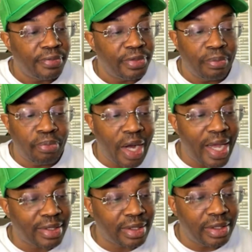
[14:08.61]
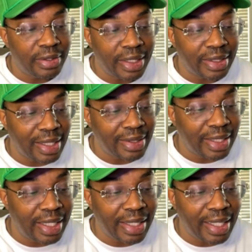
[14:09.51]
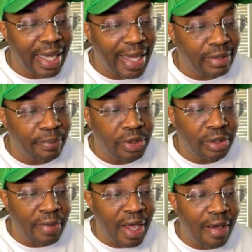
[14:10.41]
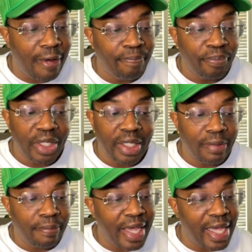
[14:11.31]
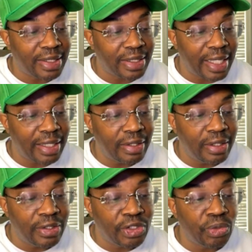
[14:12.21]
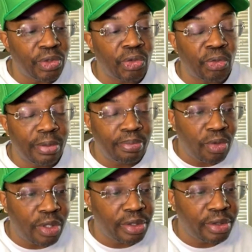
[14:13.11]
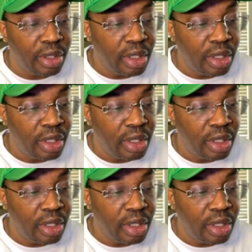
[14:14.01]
Nebraska, as I said, they like to put the ball in the basket. They love to shoot the three-pointer.